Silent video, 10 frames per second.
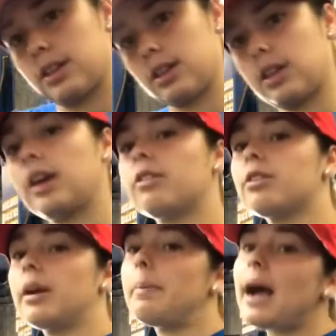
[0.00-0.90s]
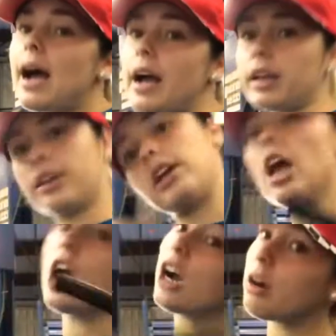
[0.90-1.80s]
then kind of rotate back, and then
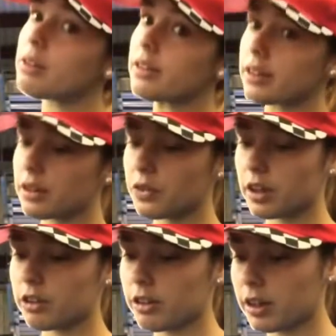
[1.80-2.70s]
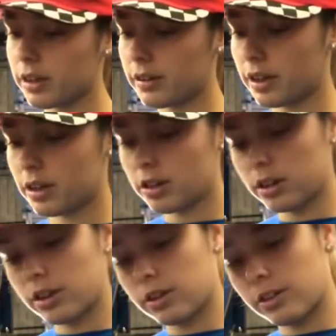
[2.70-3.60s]
go until it's flush, like I said
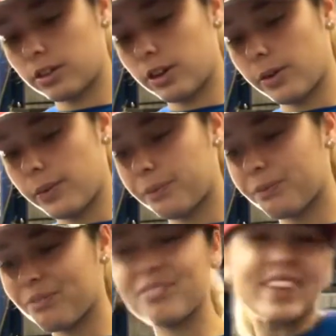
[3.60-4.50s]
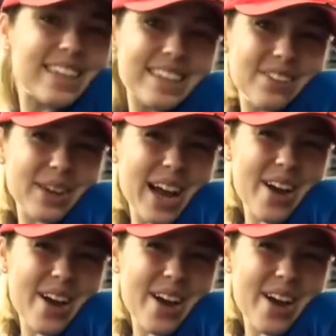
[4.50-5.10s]
earlier. So here we go.